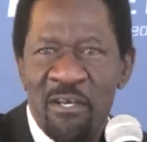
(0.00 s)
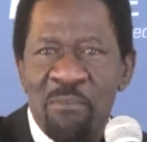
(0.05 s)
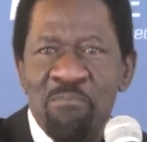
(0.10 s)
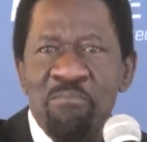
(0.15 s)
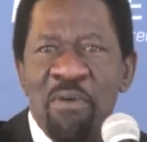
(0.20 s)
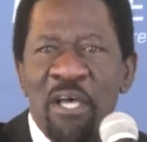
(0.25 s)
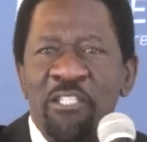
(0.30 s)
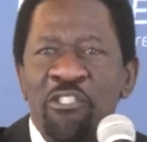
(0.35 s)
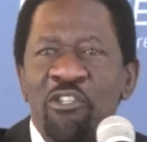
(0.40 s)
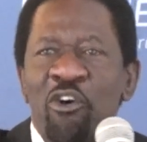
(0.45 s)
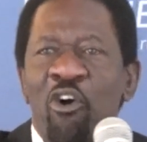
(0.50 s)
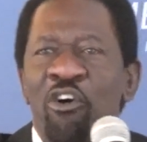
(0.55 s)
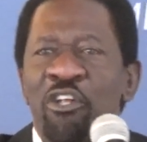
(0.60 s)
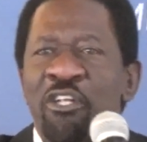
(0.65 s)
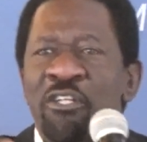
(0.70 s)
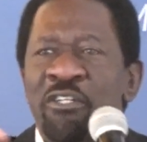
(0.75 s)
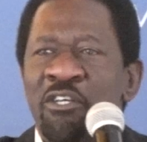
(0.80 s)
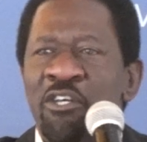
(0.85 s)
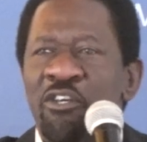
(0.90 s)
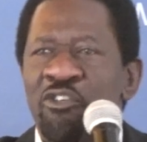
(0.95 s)
based
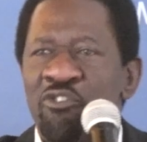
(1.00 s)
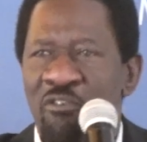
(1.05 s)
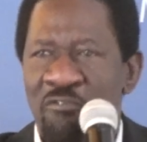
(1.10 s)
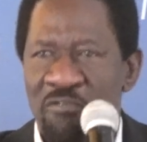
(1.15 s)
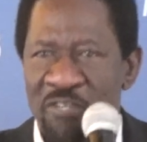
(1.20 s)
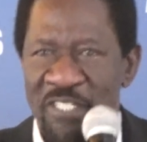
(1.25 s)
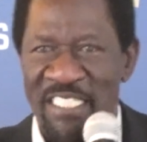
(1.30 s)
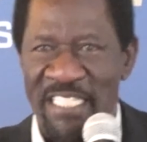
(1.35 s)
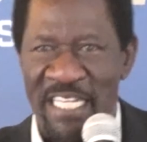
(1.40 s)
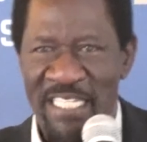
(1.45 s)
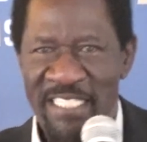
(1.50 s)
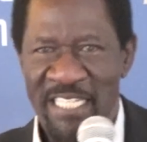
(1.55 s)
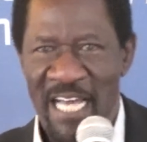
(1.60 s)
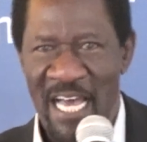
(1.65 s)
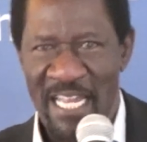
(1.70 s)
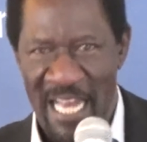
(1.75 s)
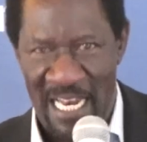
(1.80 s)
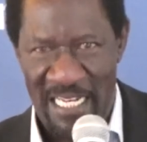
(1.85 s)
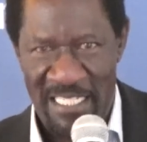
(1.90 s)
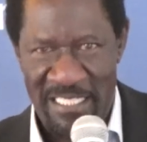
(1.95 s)
on your vintage
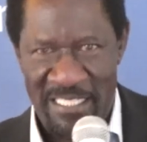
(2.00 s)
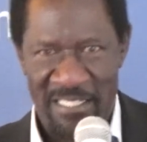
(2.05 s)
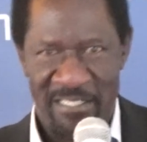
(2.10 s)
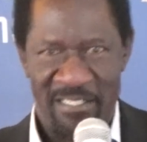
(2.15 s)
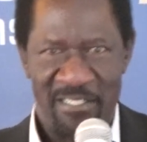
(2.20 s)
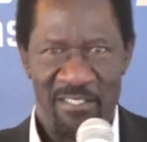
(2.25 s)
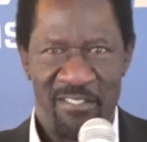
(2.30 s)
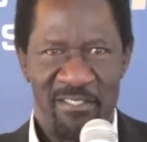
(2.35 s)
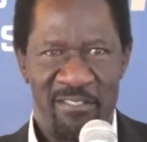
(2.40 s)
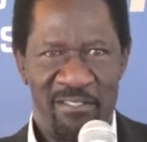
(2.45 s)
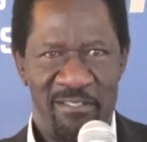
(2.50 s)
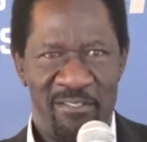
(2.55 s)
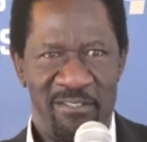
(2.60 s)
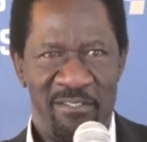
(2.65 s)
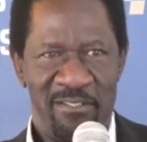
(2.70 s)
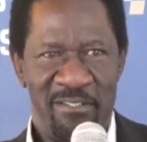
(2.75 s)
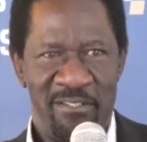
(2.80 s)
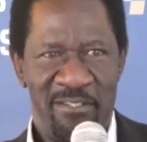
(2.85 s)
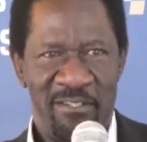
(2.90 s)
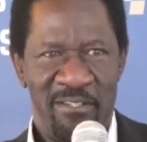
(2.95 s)
analysis.
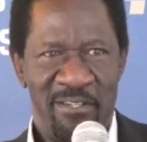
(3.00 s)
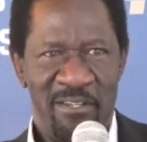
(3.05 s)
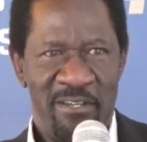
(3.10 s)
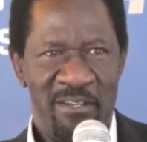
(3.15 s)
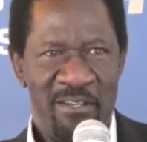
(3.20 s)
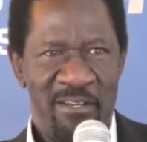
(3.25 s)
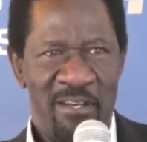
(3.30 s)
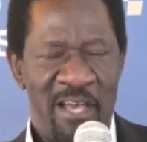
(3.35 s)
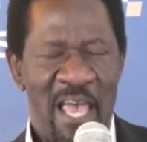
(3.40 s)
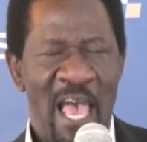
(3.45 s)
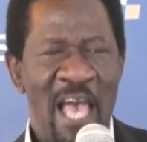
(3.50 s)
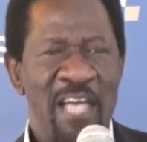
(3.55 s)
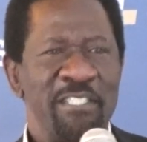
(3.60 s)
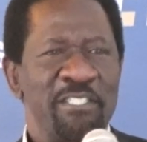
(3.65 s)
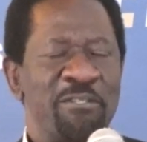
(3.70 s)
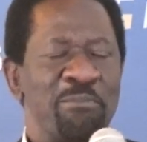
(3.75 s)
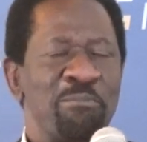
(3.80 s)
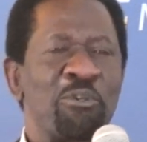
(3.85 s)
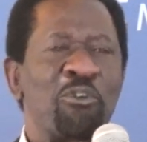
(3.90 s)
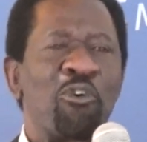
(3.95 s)

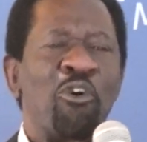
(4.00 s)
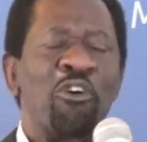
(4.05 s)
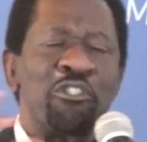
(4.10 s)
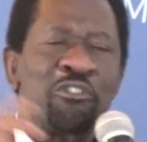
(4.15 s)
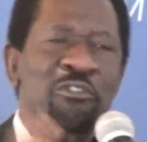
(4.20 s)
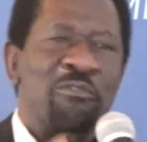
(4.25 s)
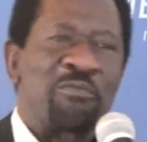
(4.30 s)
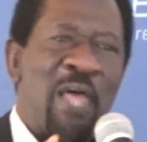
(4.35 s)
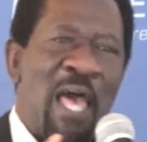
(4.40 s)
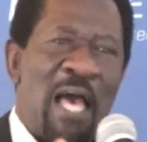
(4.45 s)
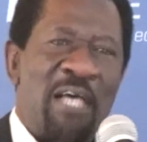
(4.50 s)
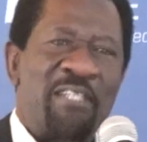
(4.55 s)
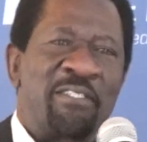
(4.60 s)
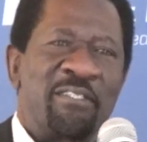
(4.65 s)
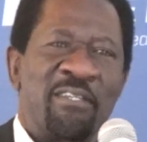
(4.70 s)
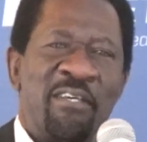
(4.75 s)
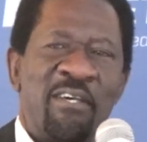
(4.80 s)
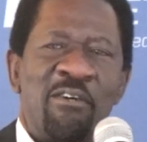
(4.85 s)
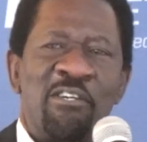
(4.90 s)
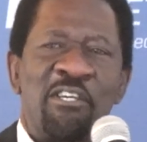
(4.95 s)
And because of
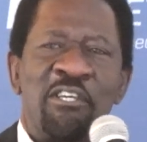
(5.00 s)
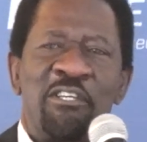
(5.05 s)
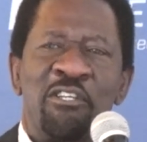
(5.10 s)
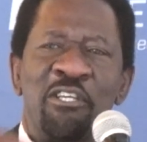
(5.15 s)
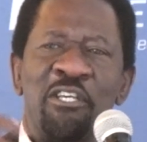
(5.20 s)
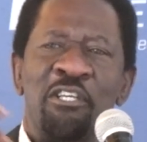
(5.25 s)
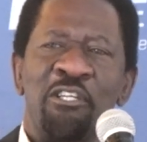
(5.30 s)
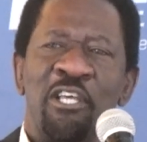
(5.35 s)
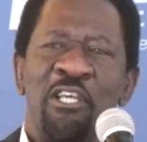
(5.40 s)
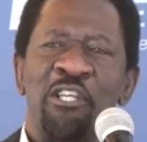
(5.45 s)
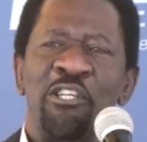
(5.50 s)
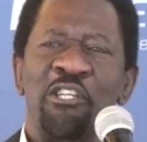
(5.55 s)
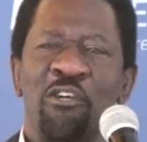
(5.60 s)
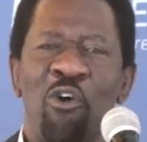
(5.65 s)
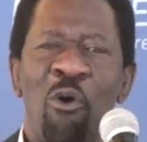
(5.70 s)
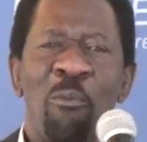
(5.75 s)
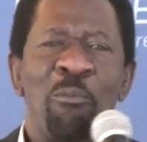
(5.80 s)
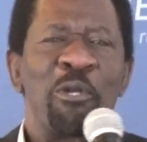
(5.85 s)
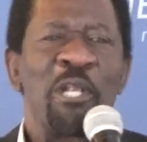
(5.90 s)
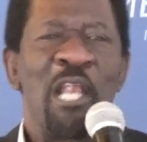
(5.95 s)
that, in
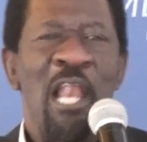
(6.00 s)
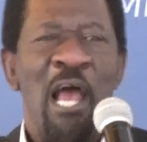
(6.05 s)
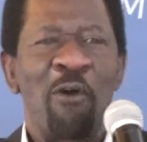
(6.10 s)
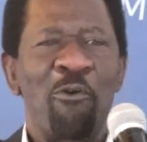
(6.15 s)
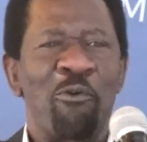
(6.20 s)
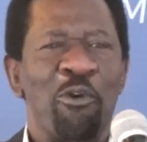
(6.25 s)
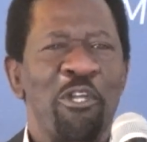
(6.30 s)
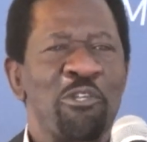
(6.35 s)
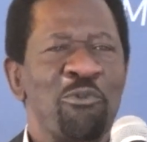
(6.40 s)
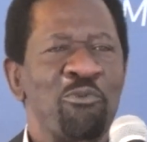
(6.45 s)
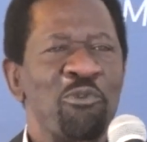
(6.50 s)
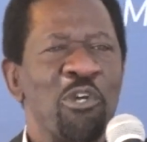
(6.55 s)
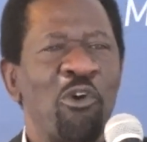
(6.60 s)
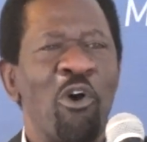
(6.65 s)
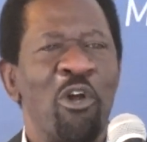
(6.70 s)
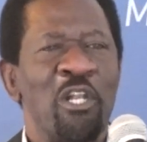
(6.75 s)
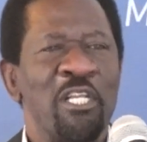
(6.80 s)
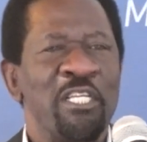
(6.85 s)
common language, we call